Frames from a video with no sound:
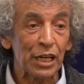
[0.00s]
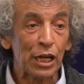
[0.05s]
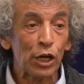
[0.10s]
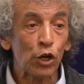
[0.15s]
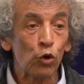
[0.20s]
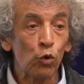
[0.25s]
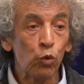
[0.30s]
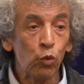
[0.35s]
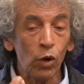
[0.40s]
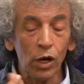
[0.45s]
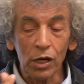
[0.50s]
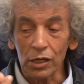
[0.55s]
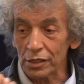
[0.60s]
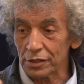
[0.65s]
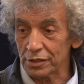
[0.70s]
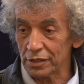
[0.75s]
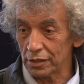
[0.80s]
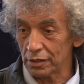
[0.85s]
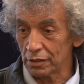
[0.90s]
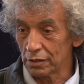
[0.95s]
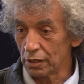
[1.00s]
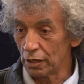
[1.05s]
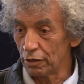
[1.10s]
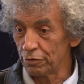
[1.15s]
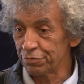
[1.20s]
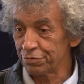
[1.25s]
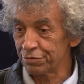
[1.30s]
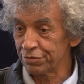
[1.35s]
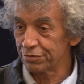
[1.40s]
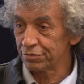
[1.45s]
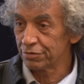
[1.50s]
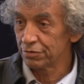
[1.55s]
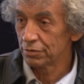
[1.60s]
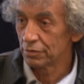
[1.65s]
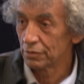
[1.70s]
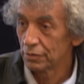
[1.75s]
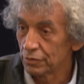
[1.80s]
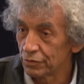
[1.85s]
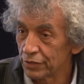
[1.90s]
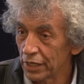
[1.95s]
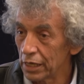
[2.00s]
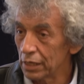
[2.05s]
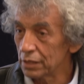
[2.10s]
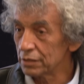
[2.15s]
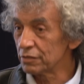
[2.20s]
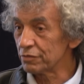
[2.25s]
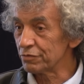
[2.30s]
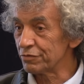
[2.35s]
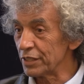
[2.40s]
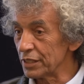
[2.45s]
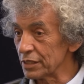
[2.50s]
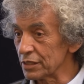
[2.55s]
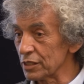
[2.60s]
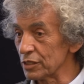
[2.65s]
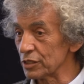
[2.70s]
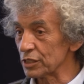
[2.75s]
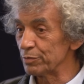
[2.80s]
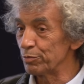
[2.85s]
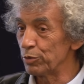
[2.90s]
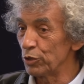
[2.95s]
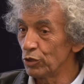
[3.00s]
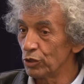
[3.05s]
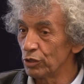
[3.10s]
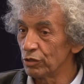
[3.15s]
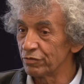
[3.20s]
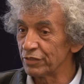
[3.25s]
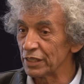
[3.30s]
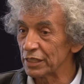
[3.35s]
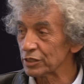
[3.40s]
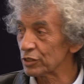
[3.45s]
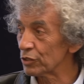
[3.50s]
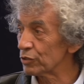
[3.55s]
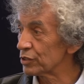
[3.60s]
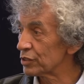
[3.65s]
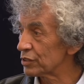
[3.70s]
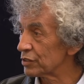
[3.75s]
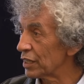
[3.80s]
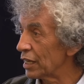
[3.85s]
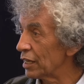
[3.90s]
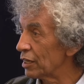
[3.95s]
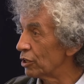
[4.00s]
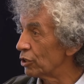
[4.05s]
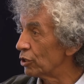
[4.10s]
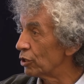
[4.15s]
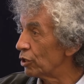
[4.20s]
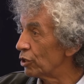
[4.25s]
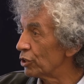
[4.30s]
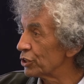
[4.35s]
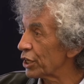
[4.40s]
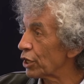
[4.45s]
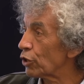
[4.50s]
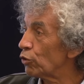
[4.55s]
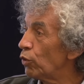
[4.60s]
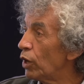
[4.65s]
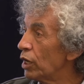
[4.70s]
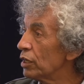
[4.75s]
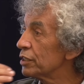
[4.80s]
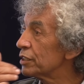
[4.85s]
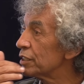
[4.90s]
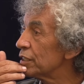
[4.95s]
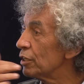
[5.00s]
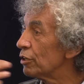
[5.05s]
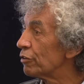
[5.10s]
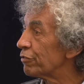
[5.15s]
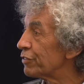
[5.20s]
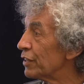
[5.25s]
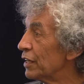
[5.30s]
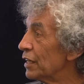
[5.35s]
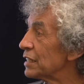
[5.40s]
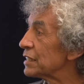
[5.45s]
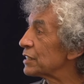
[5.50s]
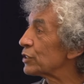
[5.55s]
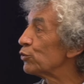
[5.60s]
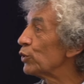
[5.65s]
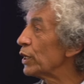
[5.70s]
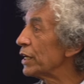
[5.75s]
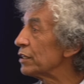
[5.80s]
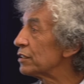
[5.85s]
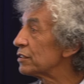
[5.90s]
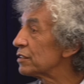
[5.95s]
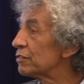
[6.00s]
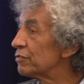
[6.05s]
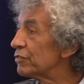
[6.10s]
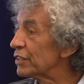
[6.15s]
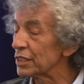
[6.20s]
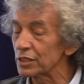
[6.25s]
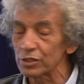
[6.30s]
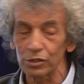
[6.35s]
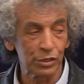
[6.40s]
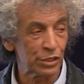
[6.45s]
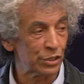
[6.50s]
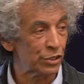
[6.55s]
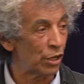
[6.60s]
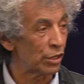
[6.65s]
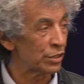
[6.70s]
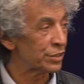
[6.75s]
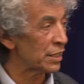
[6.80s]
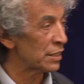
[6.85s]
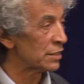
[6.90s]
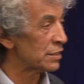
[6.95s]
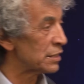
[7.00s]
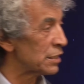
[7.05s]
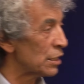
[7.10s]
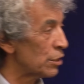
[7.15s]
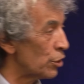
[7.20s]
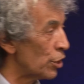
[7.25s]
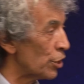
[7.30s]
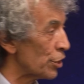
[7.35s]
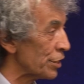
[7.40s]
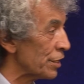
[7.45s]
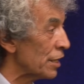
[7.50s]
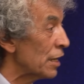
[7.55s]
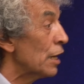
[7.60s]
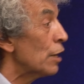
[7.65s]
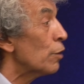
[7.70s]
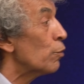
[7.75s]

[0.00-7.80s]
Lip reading: the quality of red versus blue versus yellow, or the quality of sweet versus salty and so on,